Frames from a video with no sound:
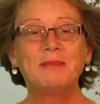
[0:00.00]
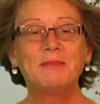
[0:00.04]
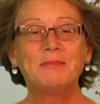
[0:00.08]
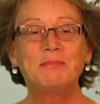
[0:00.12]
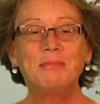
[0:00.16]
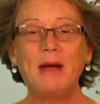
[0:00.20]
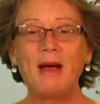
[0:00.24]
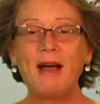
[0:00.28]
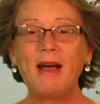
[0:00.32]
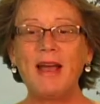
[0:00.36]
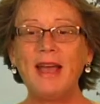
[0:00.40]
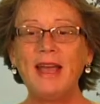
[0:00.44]

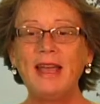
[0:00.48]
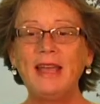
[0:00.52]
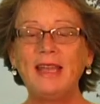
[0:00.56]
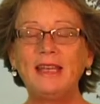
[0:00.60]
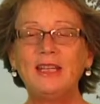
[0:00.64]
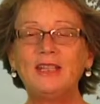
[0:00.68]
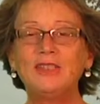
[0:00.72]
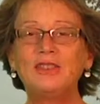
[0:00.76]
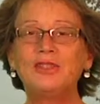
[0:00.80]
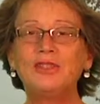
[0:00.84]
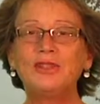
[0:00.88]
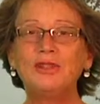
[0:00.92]

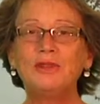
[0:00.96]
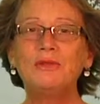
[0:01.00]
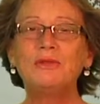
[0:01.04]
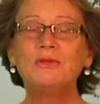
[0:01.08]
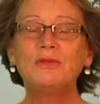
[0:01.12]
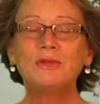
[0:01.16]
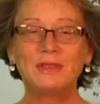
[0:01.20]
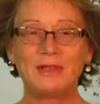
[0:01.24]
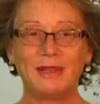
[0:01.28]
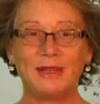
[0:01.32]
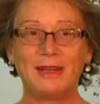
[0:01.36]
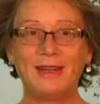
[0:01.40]
by
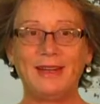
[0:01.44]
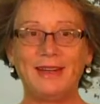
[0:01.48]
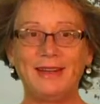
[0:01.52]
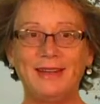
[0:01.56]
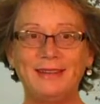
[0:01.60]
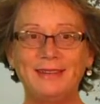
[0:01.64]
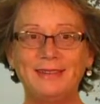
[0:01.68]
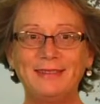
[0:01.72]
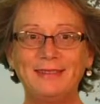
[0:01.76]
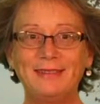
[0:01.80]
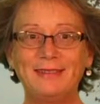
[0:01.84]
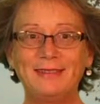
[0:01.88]

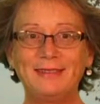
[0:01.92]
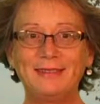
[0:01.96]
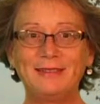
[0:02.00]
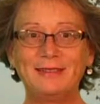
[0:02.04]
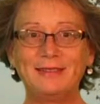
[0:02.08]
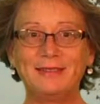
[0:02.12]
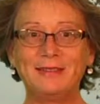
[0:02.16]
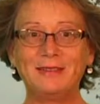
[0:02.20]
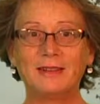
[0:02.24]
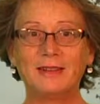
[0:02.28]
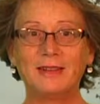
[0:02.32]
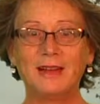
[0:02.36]
choosing
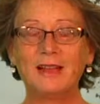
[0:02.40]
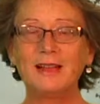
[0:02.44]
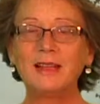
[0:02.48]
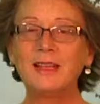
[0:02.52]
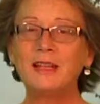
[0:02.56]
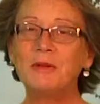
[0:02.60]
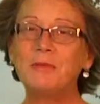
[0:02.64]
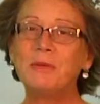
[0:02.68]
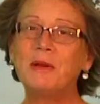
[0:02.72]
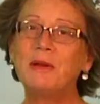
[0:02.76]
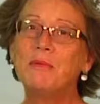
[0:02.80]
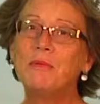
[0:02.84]
a
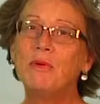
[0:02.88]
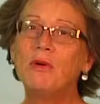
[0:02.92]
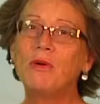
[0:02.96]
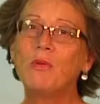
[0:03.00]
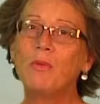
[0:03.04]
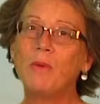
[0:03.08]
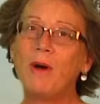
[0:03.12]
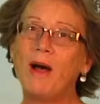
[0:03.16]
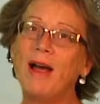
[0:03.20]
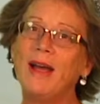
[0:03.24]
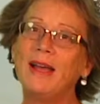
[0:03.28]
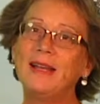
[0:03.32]
little bit more
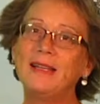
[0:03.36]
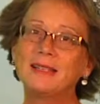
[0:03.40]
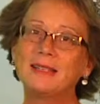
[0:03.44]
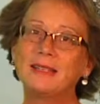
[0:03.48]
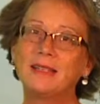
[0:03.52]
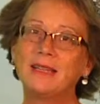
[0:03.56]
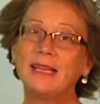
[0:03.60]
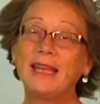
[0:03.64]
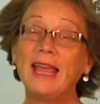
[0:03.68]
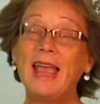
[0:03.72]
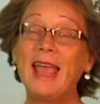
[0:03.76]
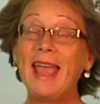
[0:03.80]

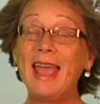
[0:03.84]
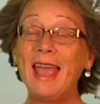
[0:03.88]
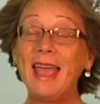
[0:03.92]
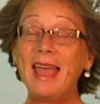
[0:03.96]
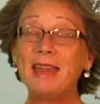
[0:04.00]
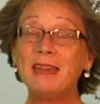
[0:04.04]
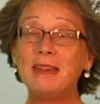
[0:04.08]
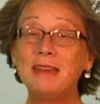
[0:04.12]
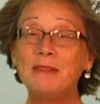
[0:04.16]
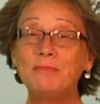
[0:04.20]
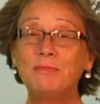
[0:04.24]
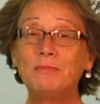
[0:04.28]
wisely
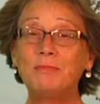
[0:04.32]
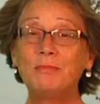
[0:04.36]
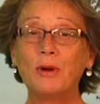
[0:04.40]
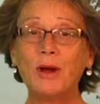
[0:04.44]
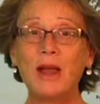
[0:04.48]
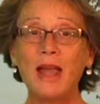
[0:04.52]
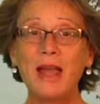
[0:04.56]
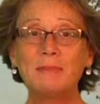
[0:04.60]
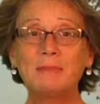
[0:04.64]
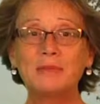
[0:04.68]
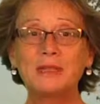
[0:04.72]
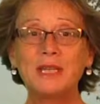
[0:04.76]
and
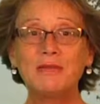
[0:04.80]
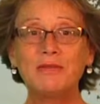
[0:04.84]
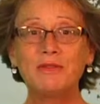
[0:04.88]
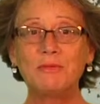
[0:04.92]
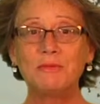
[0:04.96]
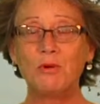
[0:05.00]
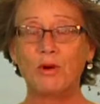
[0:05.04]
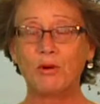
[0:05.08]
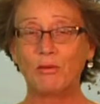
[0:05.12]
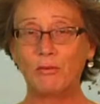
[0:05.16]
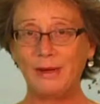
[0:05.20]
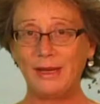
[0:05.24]
perhaps
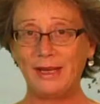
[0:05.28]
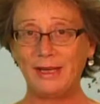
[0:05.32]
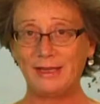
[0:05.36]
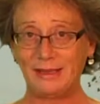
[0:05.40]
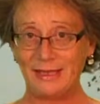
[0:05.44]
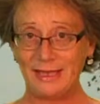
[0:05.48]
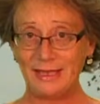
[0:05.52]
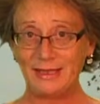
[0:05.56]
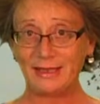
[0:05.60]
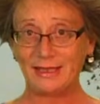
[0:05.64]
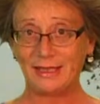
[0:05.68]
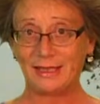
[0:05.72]
even more
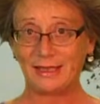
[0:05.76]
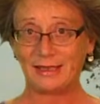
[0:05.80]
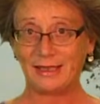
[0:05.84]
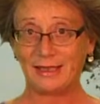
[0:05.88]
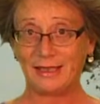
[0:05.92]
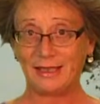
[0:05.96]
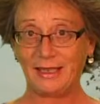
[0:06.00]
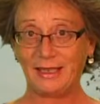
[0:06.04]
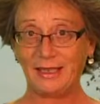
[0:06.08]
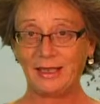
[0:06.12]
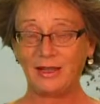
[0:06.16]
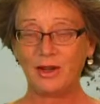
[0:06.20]

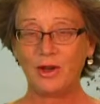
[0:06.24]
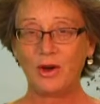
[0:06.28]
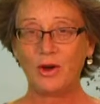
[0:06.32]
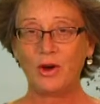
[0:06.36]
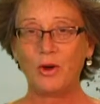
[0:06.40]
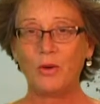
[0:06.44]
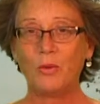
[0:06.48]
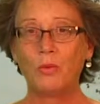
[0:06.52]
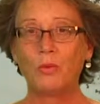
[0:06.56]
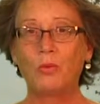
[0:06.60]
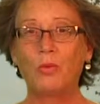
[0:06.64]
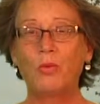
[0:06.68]
realistically
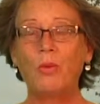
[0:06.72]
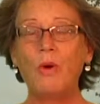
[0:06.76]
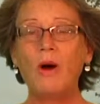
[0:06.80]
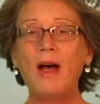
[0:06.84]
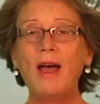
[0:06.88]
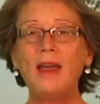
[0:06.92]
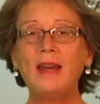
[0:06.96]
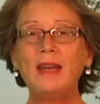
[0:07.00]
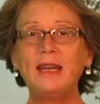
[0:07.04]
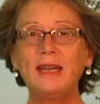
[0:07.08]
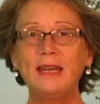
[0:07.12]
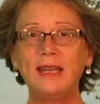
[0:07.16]

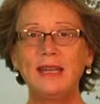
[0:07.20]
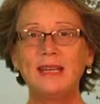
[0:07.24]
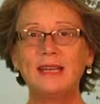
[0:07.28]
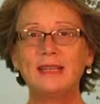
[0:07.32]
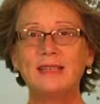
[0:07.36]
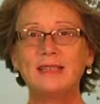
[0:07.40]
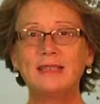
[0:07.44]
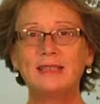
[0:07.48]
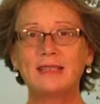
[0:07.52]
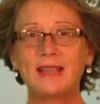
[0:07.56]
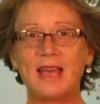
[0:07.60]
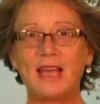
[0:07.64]
what it
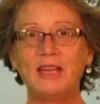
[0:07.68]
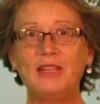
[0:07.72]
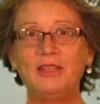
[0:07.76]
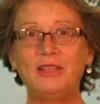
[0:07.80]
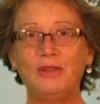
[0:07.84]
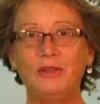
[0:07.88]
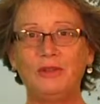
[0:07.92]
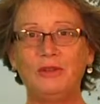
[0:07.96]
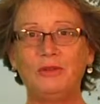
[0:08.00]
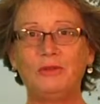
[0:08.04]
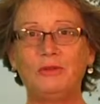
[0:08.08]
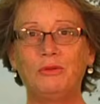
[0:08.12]
is that
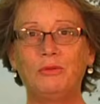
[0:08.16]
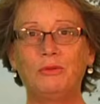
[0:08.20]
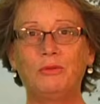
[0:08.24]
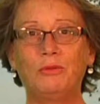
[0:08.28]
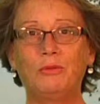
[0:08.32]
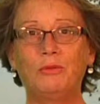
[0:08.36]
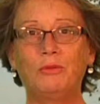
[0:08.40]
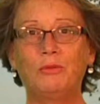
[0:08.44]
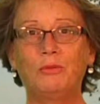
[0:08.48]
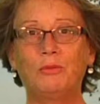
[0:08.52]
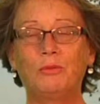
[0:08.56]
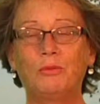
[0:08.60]
you
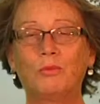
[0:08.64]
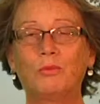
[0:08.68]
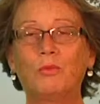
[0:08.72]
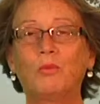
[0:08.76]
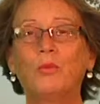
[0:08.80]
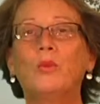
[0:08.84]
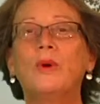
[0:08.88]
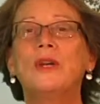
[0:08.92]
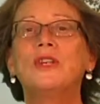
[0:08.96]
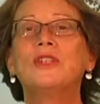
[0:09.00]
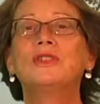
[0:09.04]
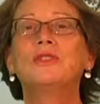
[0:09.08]

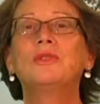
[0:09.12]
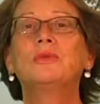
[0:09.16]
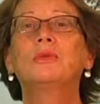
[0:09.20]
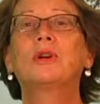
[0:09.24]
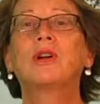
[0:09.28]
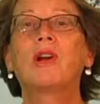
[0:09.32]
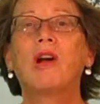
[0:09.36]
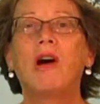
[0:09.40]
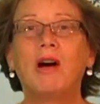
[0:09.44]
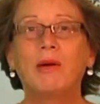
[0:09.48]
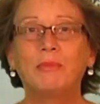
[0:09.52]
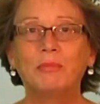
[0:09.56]
wish to
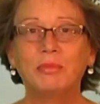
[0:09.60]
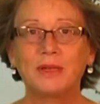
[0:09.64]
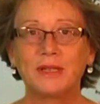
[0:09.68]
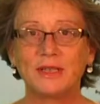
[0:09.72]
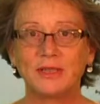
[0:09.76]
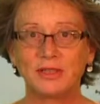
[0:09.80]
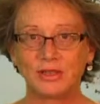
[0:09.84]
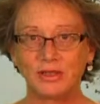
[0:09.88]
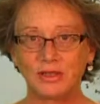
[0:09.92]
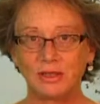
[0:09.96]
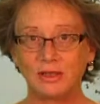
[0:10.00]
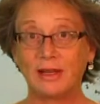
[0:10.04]

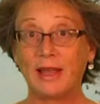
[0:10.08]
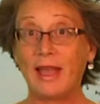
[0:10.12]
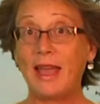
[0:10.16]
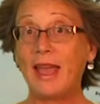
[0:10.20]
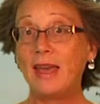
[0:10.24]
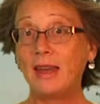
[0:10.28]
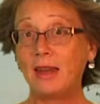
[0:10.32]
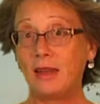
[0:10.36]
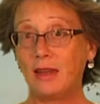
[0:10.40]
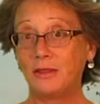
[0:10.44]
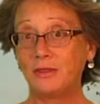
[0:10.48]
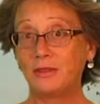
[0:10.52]
accomplish
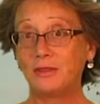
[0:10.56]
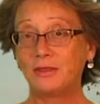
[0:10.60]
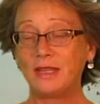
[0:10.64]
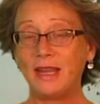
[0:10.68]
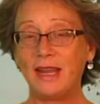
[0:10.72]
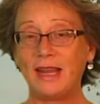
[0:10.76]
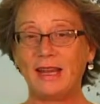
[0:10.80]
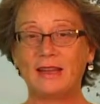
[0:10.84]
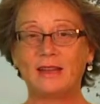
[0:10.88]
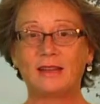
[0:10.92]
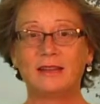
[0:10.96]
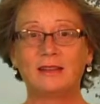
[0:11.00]
and
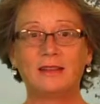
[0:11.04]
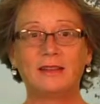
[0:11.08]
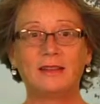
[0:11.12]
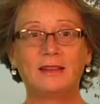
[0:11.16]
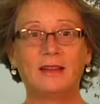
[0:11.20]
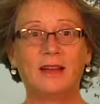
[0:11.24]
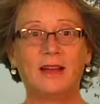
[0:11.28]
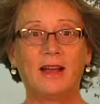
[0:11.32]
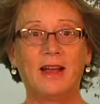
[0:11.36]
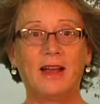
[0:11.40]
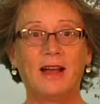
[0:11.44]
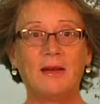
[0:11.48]
undertake
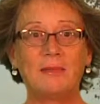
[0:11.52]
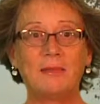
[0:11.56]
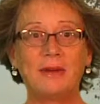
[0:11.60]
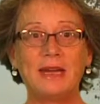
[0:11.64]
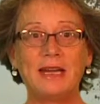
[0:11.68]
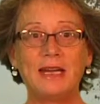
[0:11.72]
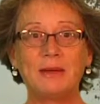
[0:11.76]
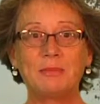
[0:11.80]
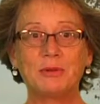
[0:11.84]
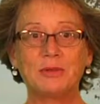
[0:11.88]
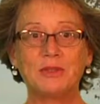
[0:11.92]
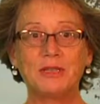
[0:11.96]
at
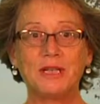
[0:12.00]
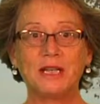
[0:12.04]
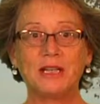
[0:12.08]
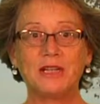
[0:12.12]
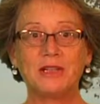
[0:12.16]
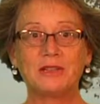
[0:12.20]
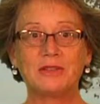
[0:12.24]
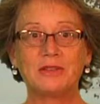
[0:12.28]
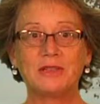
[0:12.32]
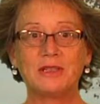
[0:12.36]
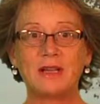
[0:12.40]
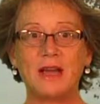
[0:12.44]
any
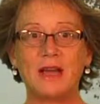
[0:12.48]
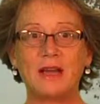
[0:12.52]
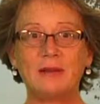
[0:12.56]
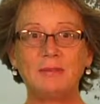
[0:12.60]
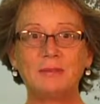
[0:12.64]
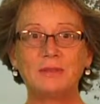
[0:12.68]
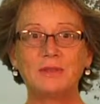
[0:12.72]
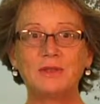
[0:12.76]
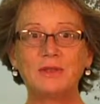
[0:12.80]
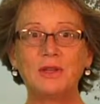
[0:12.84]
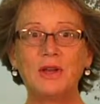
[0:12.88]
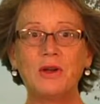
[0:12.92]
particular
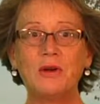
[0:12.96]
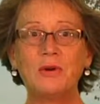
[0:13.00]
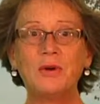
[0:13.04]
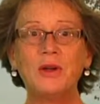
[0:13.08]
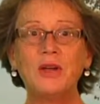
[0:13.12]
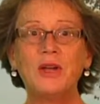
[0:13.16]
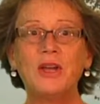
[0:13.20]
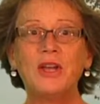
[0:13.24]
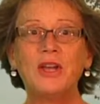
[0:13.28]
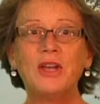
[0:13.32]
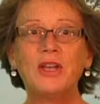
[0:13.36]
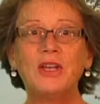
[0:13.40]
time. So,
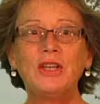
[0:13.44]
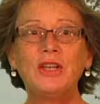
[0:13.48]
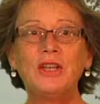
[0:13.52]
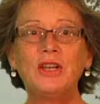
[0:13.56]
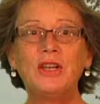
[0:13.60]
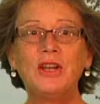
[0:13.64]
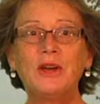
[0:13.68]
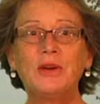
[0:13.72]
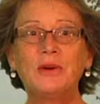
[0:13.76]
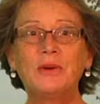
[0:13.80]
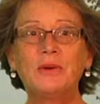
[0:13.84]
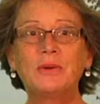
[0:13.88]

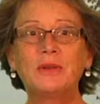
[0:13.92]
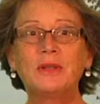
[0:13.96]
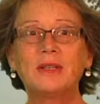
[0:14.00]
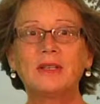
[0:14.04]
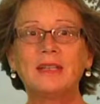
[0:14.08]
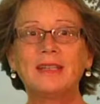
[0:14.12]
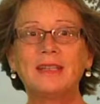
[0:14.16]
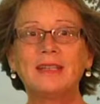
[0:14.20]
you know,